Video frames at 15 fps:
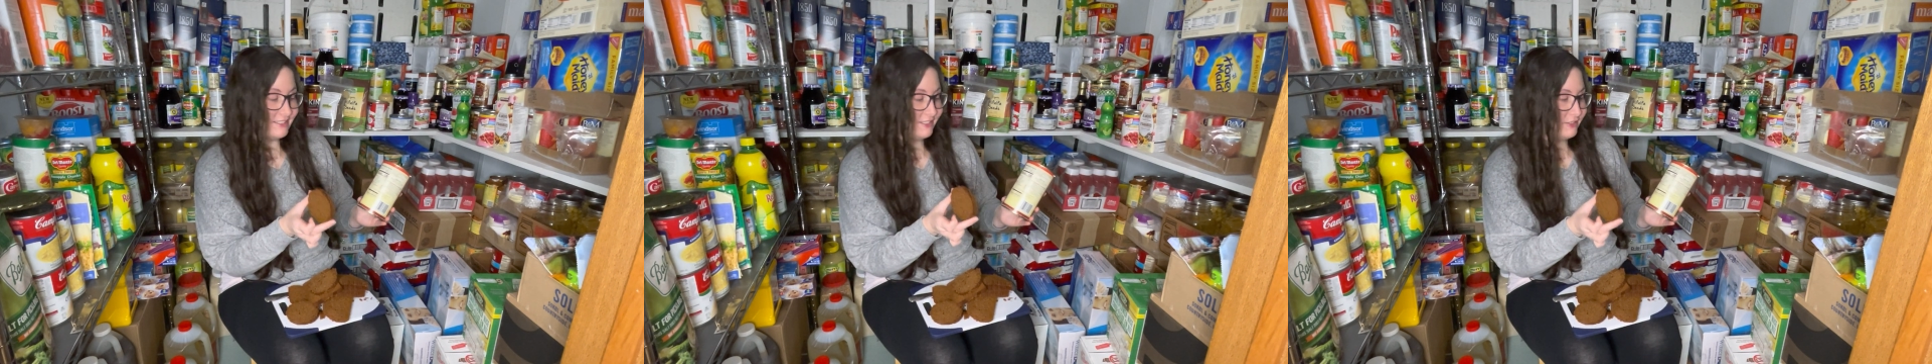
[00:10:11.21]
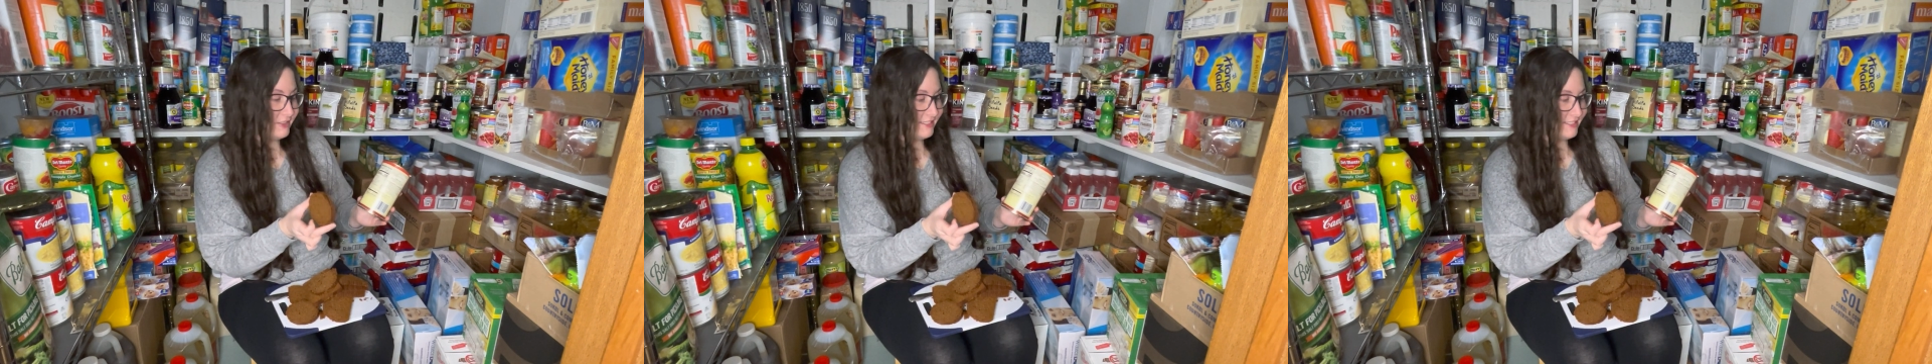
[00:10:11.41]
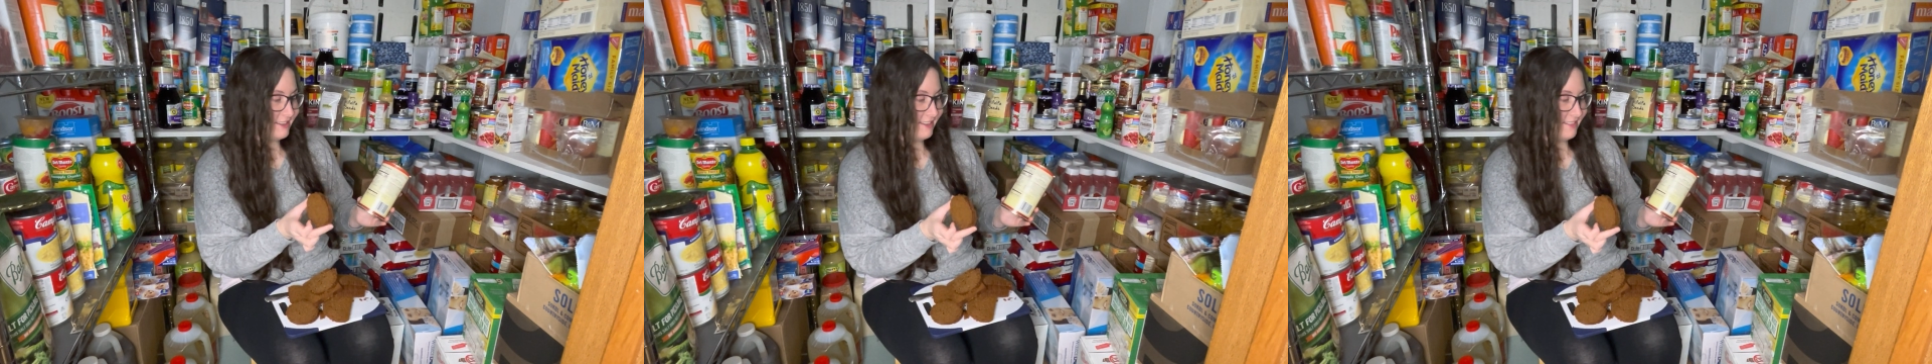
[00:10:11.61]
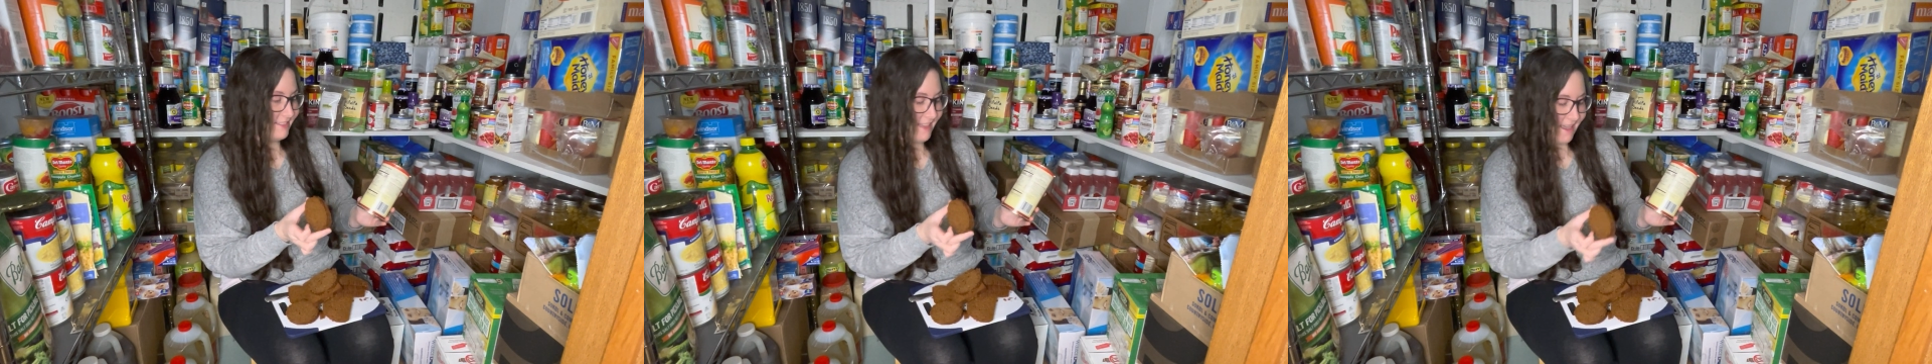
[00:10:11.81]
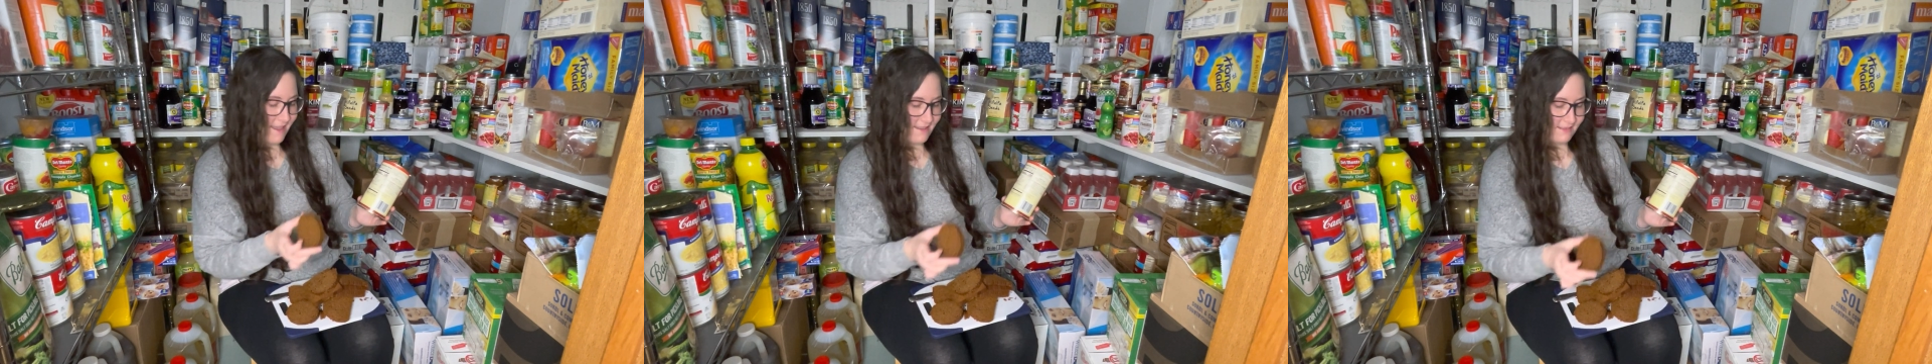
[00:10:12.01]
just in
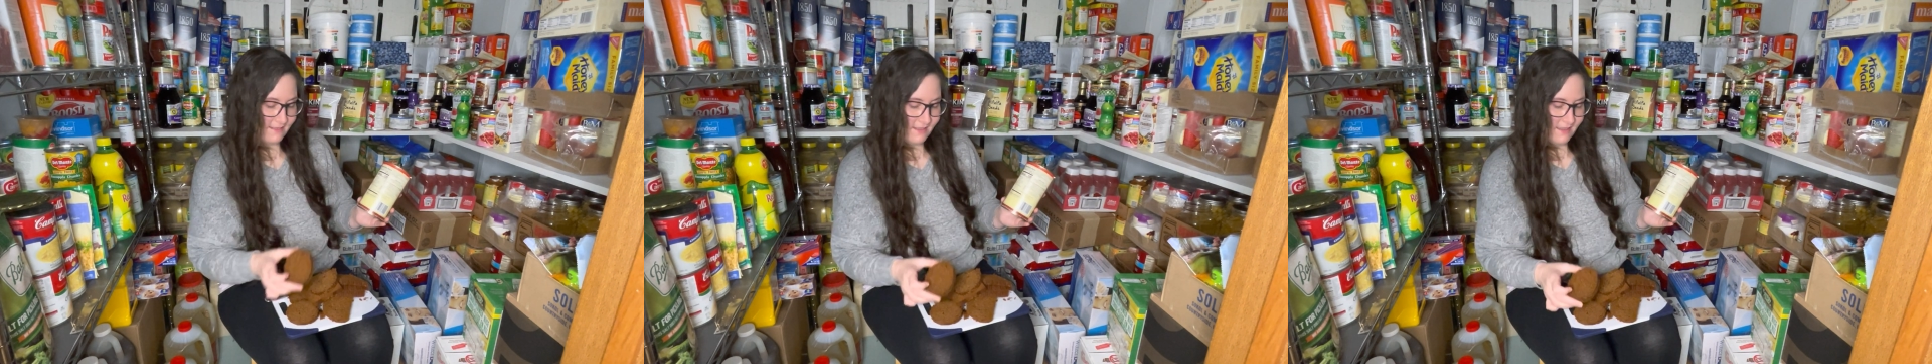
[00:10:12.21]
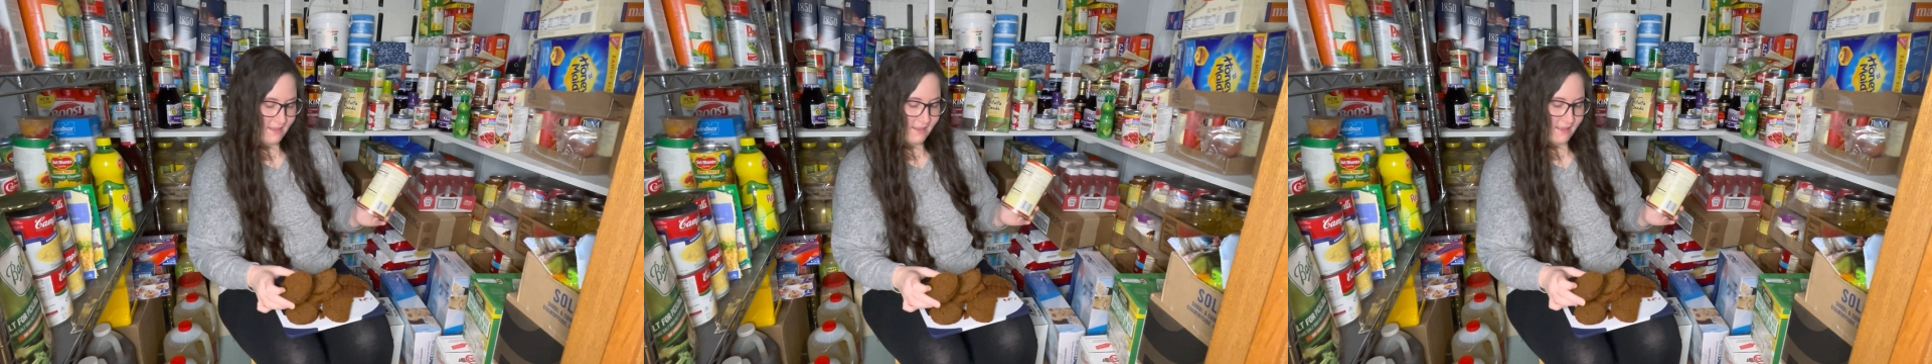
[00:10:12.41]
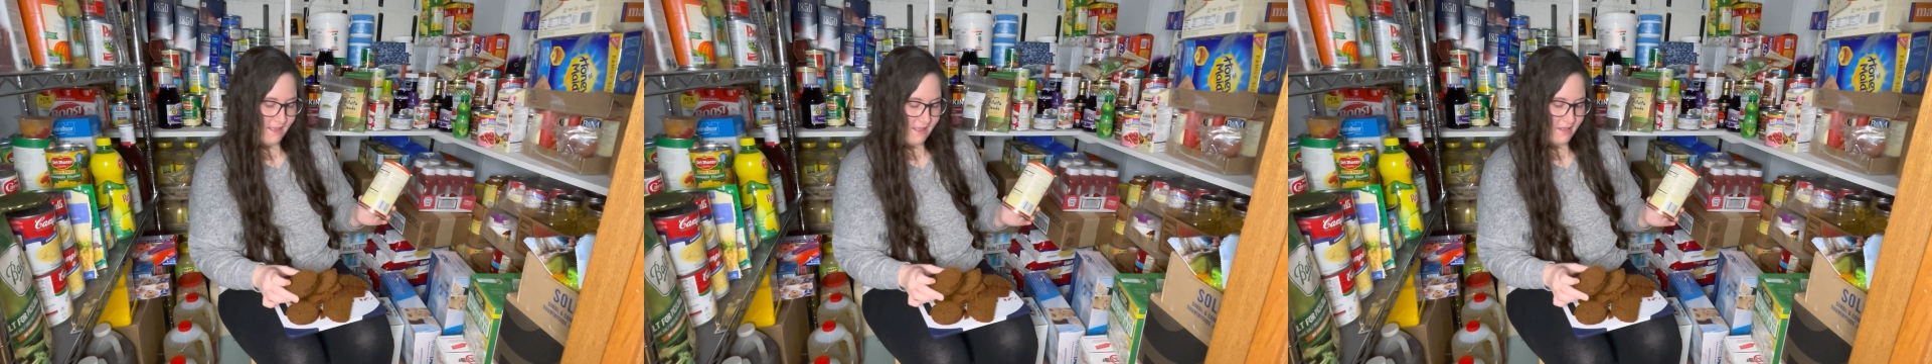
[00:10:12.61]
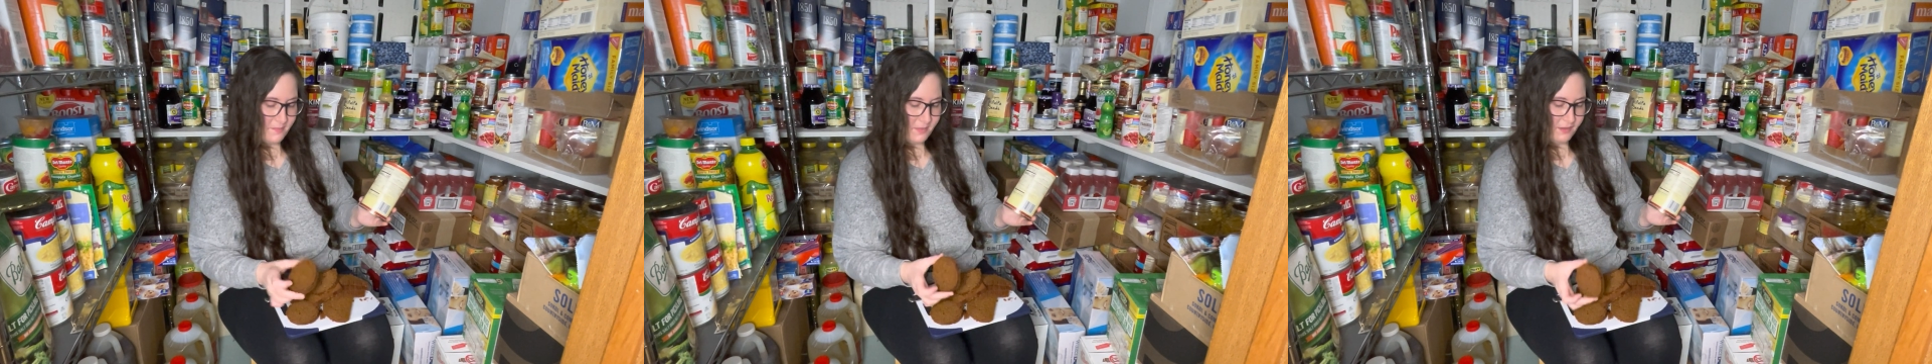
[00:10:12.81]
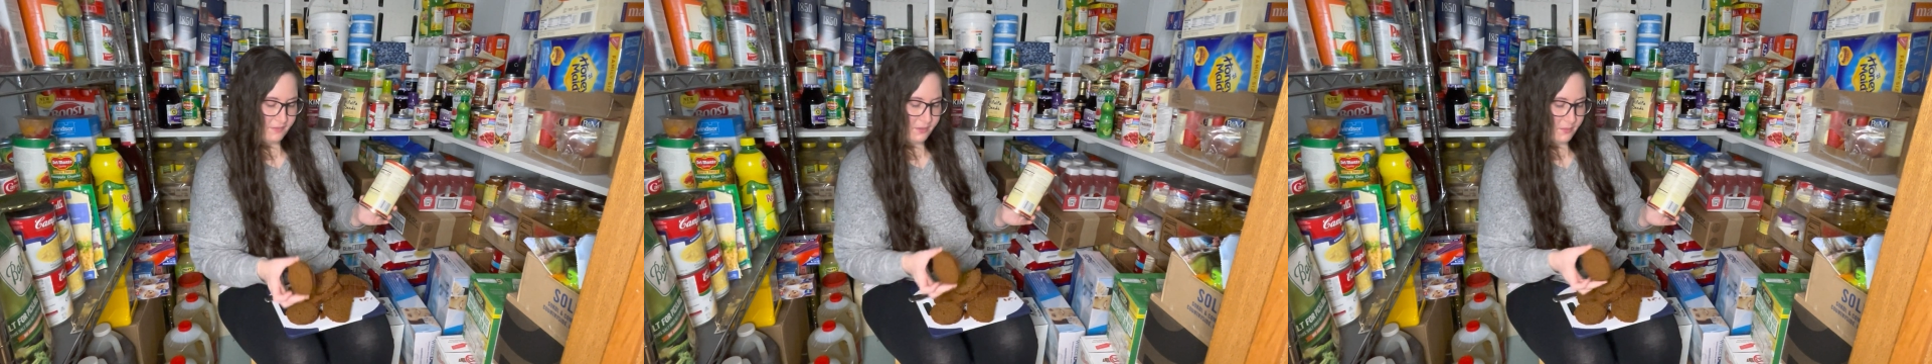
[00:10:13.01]
that.
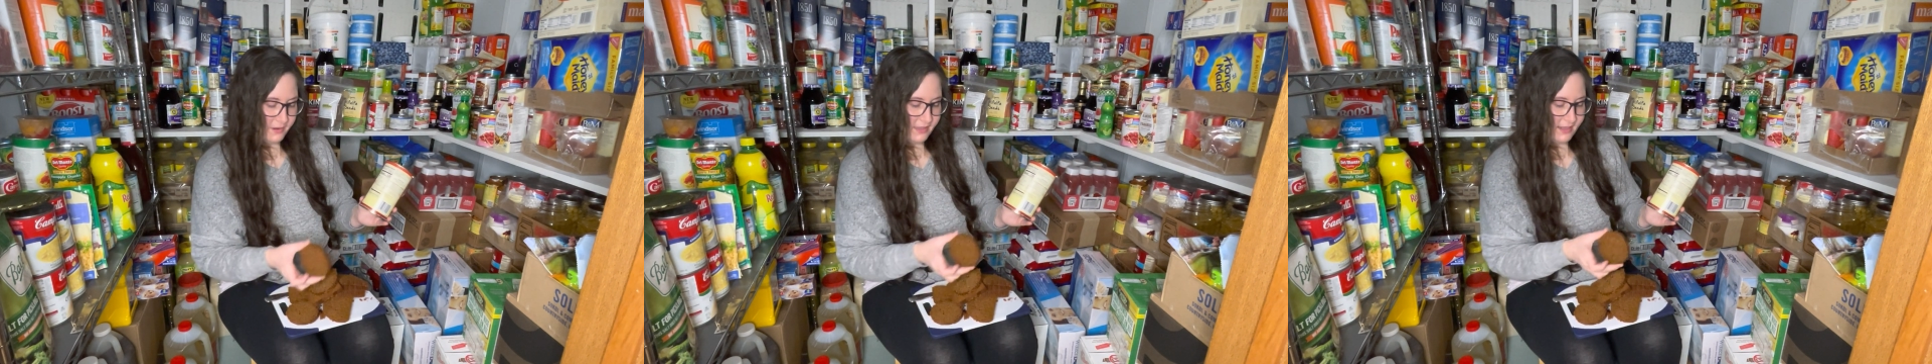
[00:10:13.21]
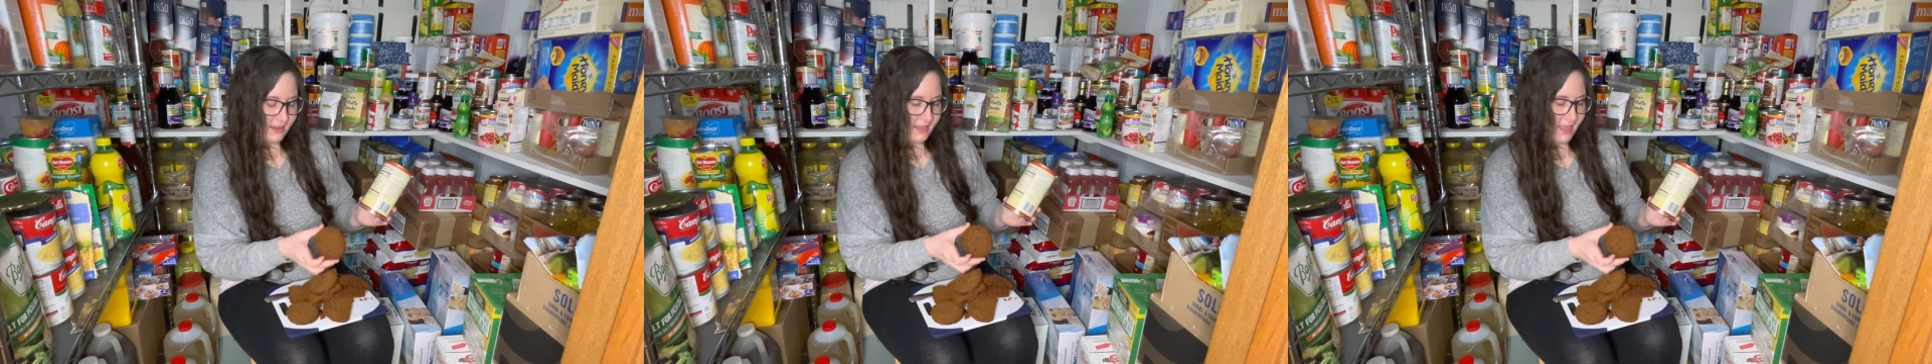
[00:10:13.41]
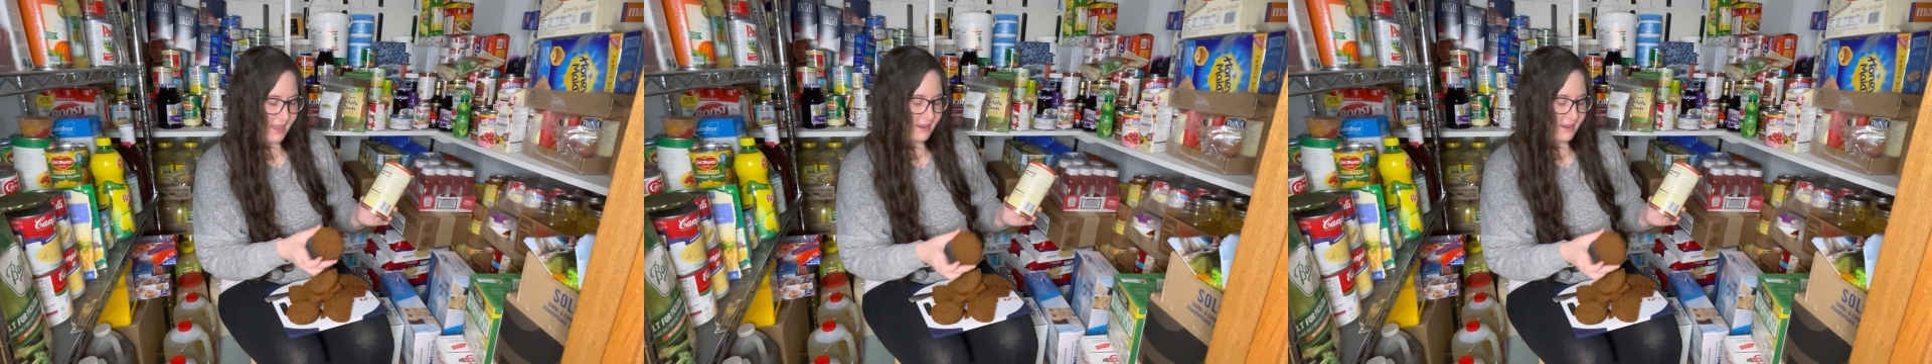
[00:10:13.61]
If you were getting 8